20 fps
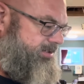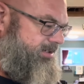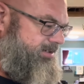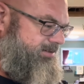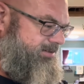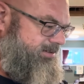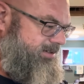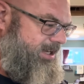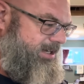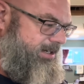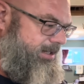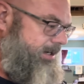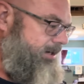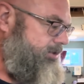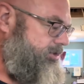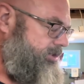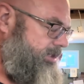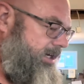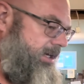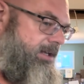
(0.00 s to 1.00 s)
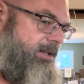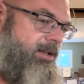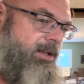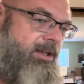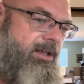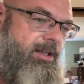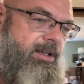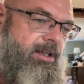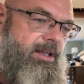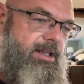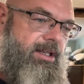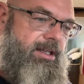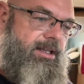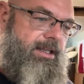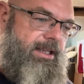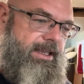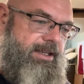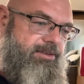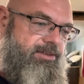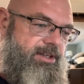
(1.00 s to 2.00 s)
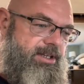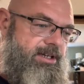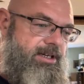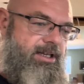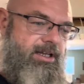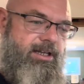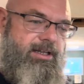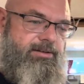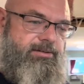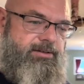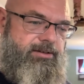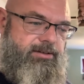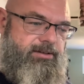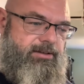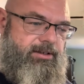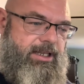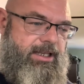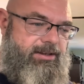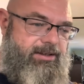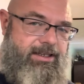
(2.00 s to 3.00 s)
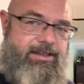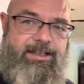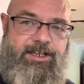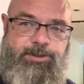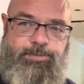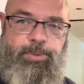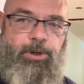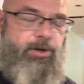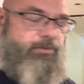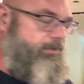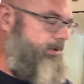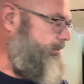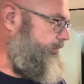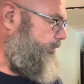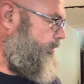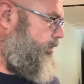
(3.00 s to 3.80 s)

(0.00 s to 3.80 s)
a tiny hair shy. And then and that's perfect for